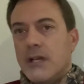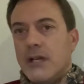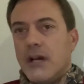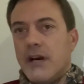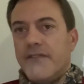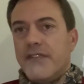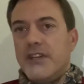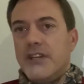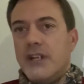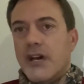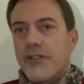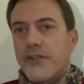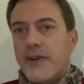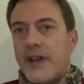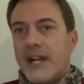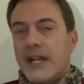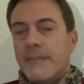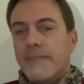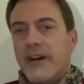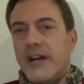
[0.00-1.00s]
of another
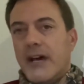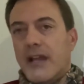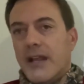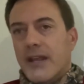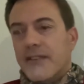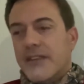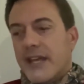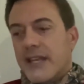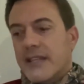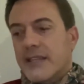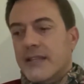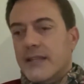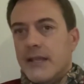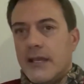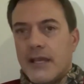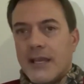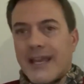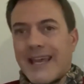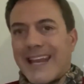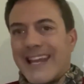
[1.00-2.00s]
antibiotic that
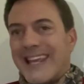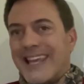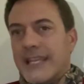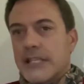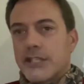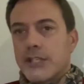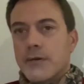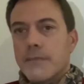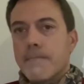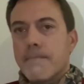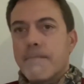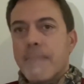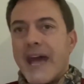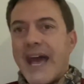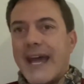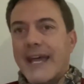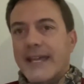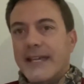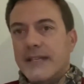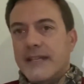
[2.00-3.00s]
kind of gets you
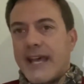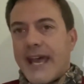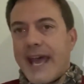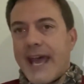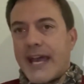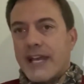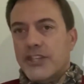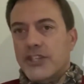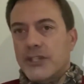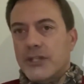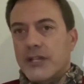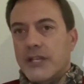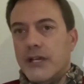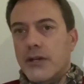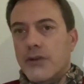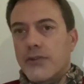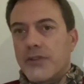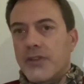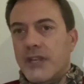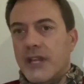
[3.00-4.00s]
back into action
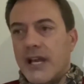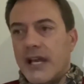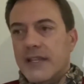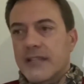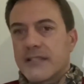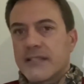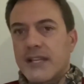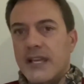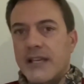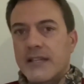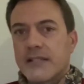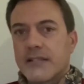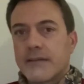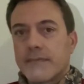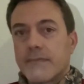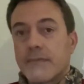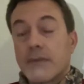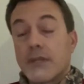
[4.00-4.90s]
here in the United States.